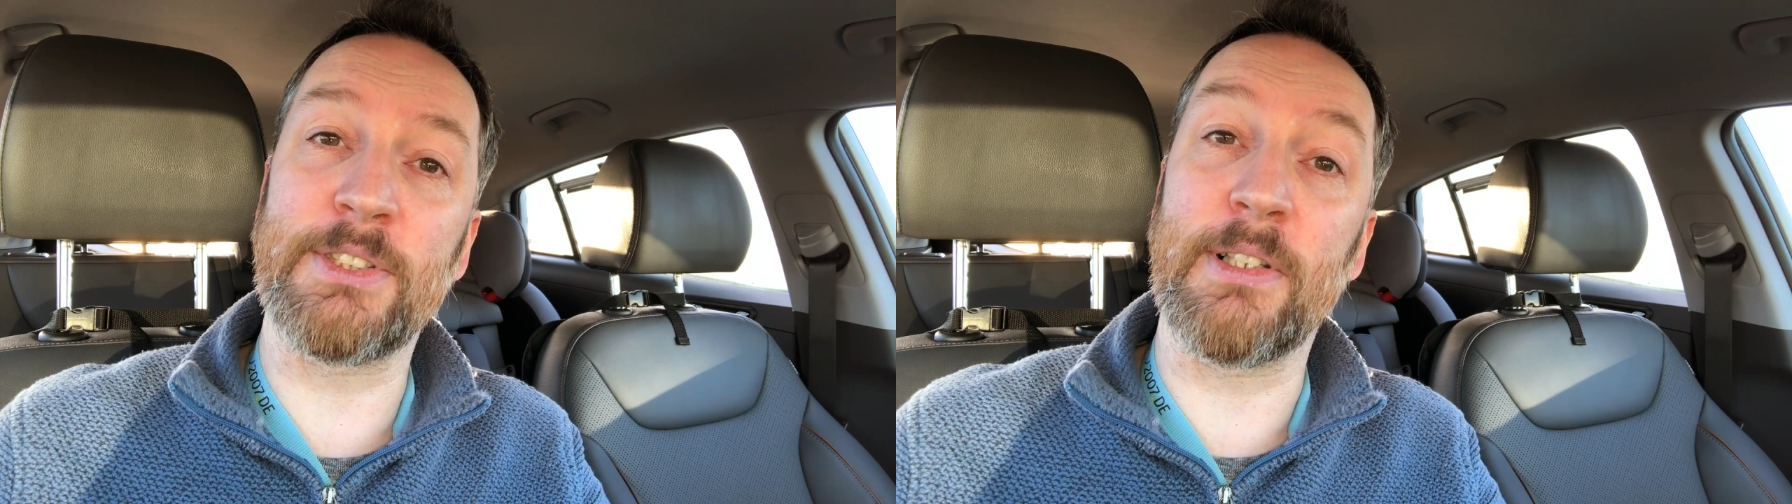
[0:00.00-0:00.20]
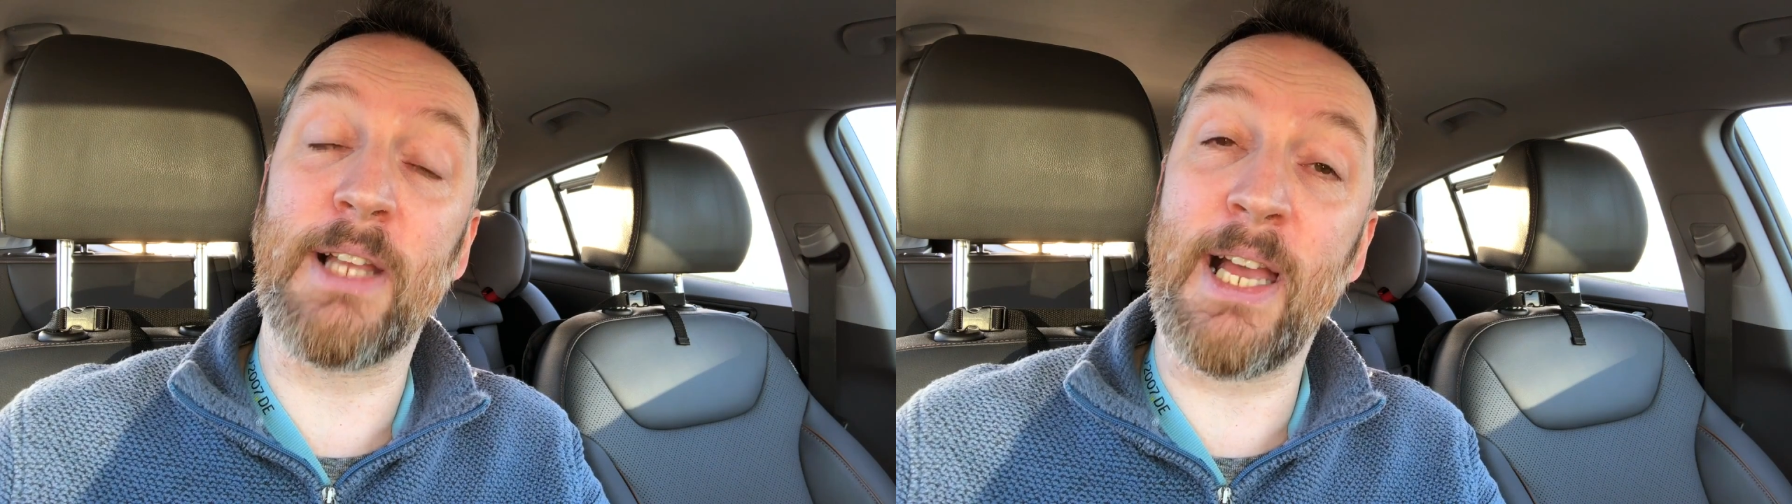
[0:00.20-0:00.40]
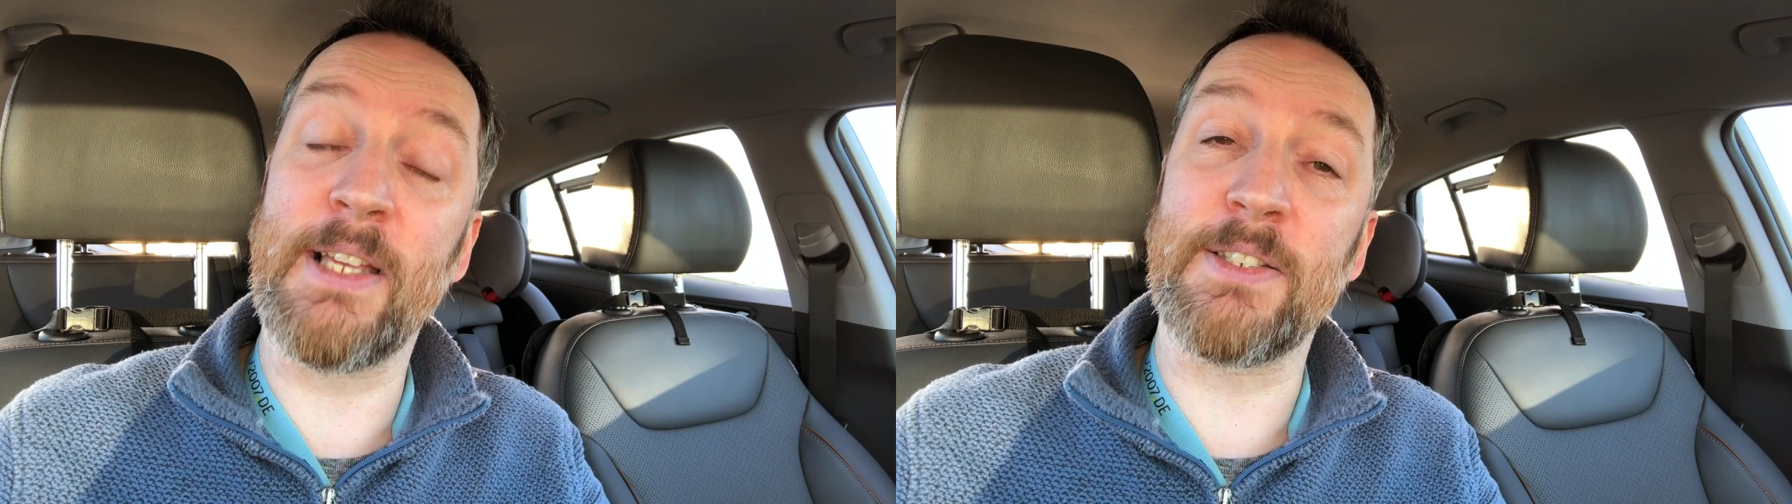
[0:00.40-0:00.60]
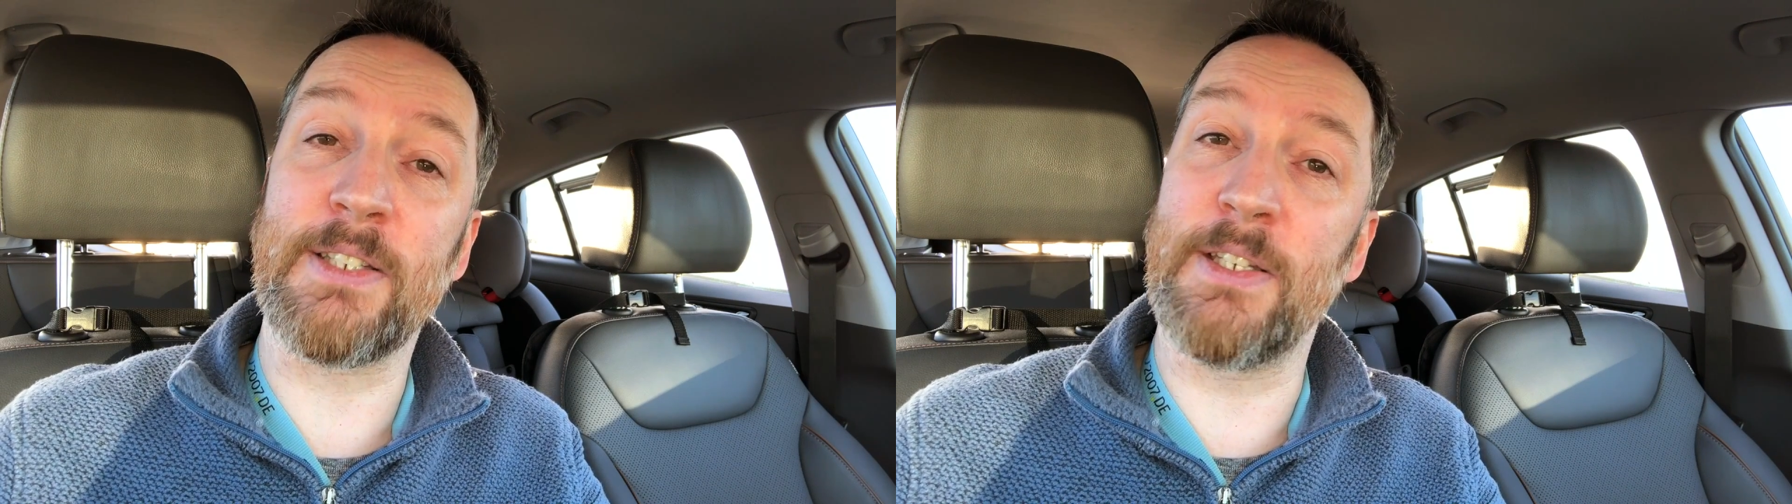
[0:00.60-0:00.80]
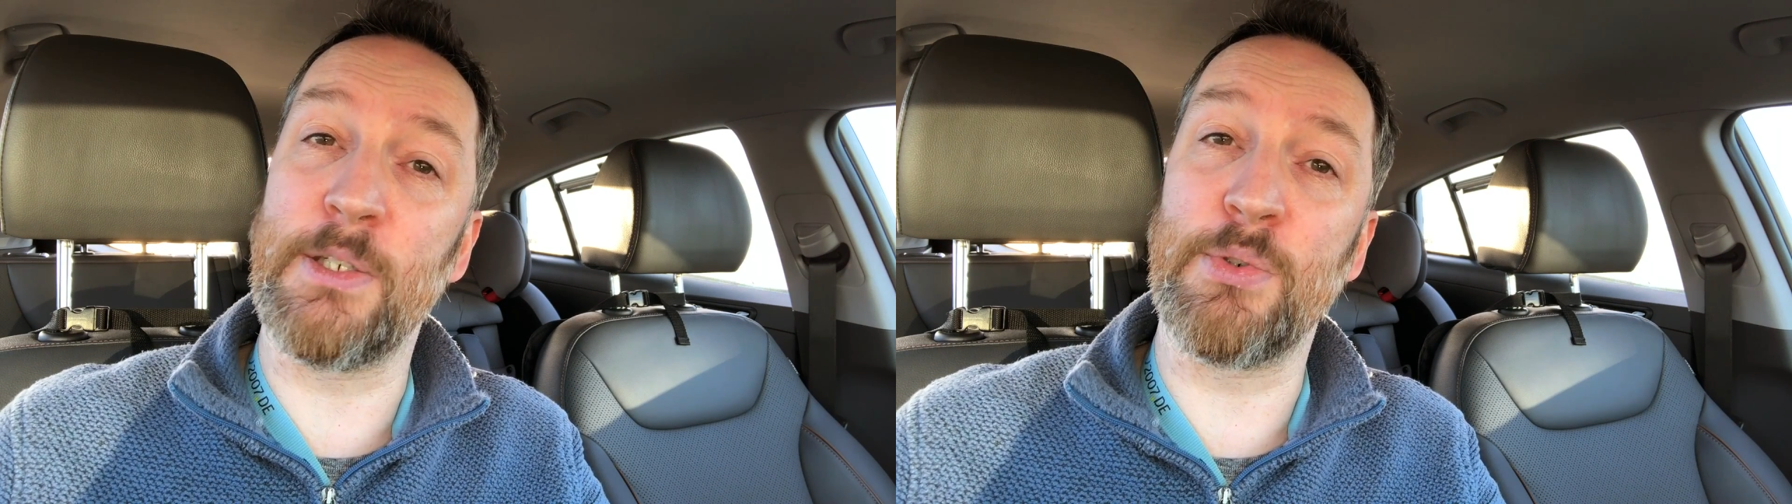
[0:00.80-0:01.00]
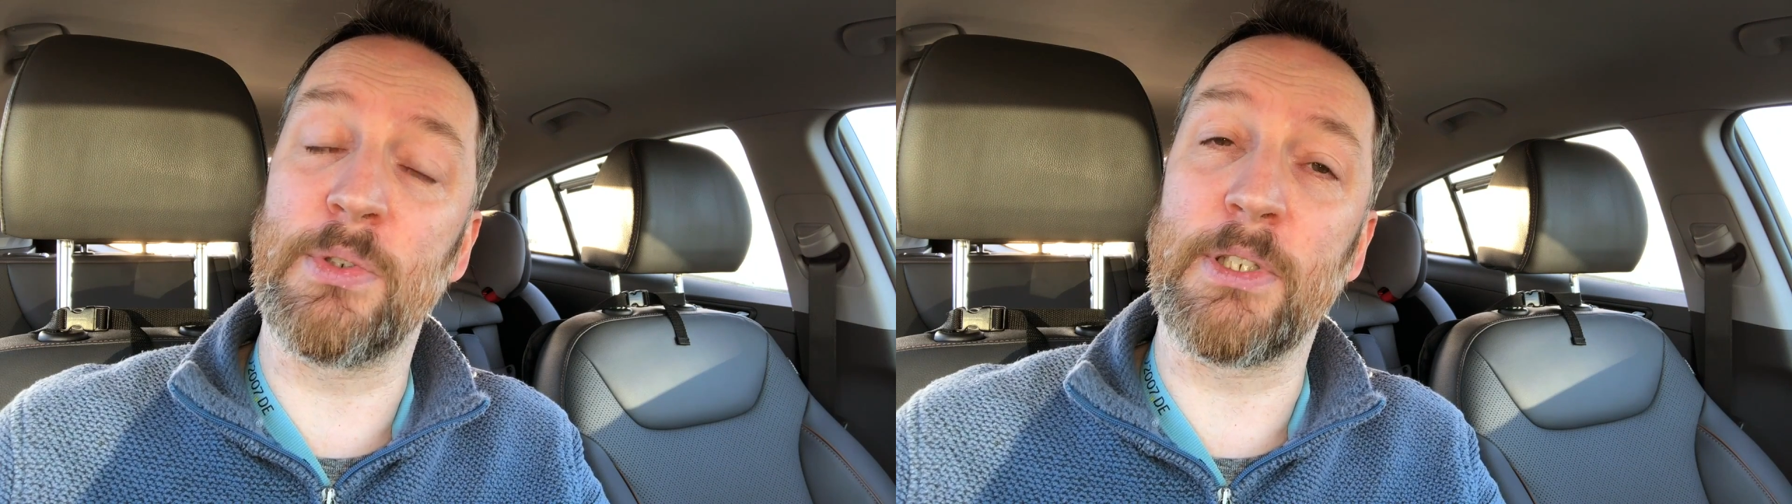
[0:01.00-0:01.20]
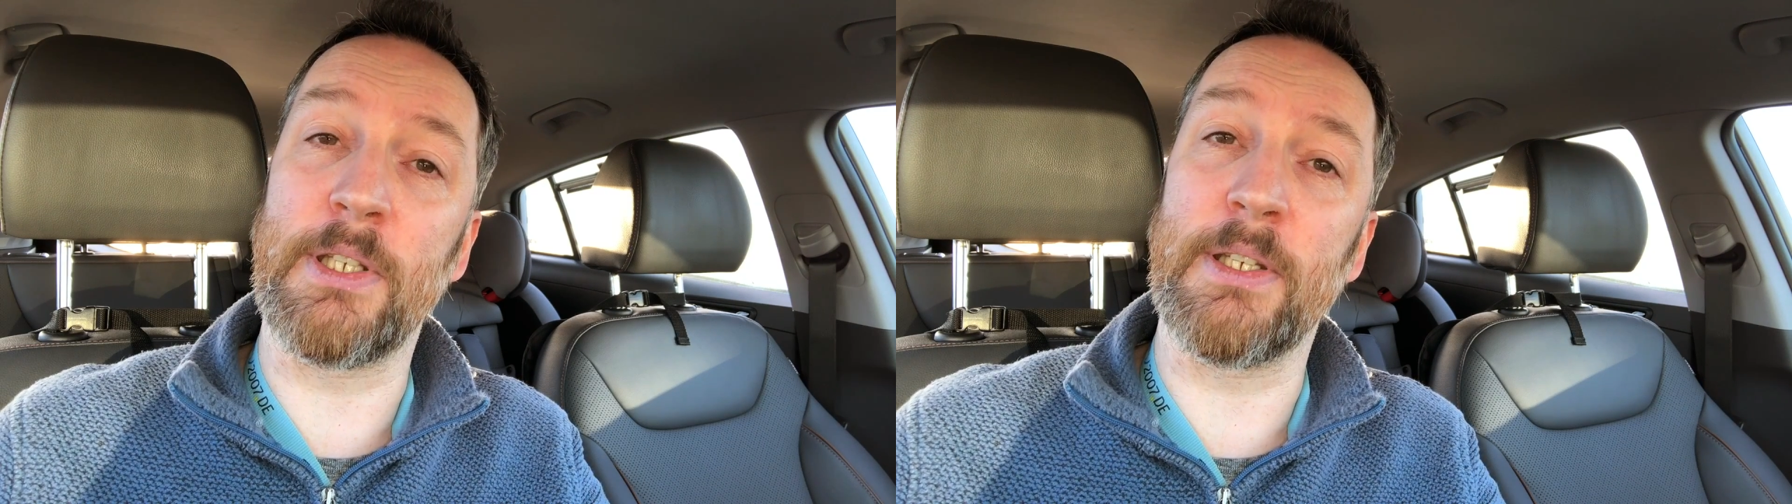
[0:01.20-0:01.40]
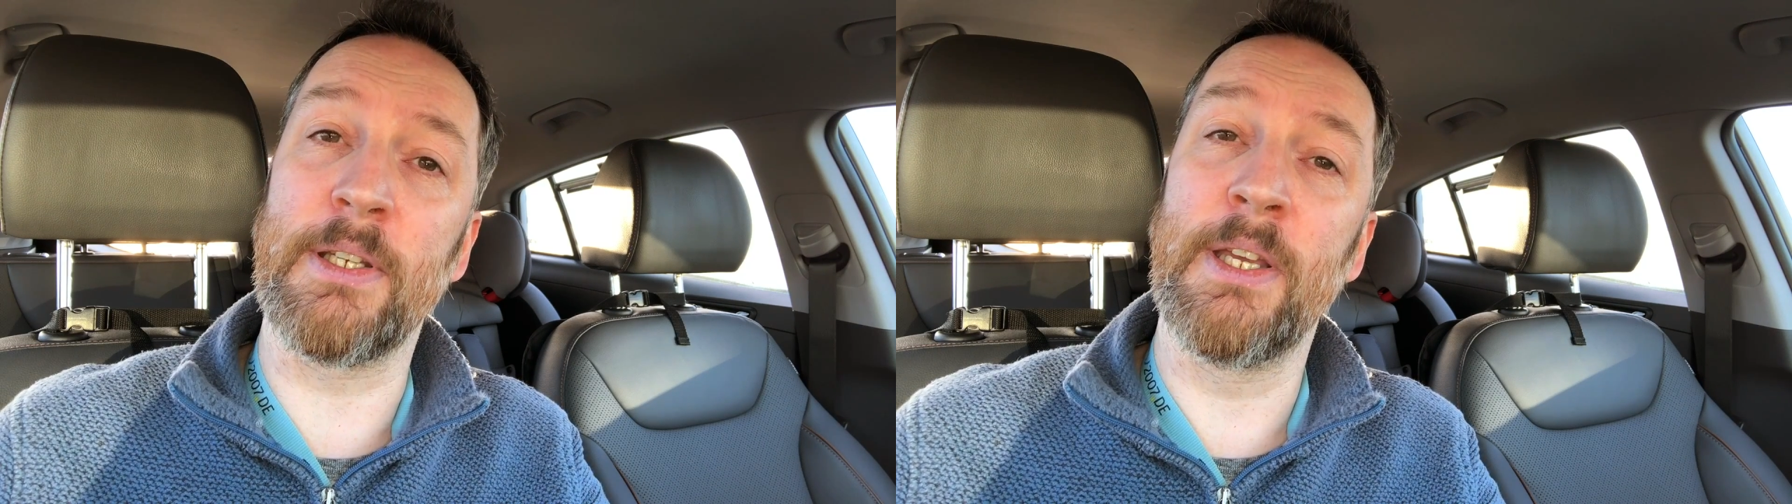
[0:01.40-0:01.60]
still has a neutral
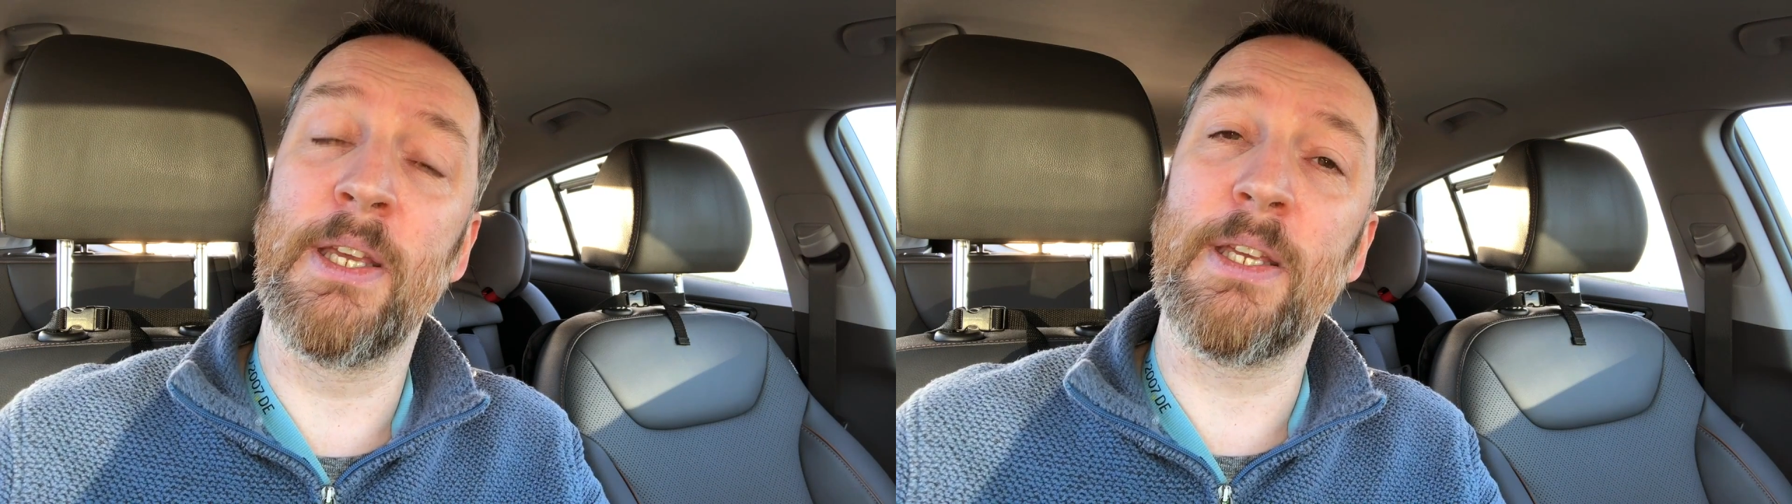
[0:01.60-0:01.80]
gear